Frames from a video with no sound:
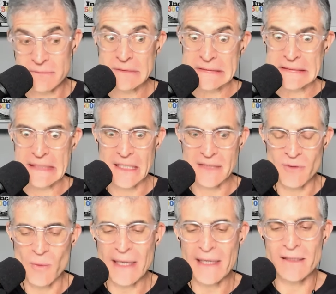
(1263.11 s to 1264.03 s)
really kind
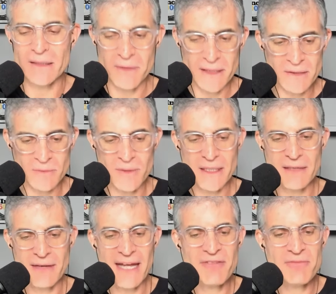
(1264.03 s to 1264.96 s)
of awakened me to what
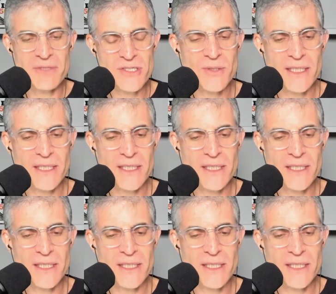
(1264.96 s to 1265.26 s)
i have been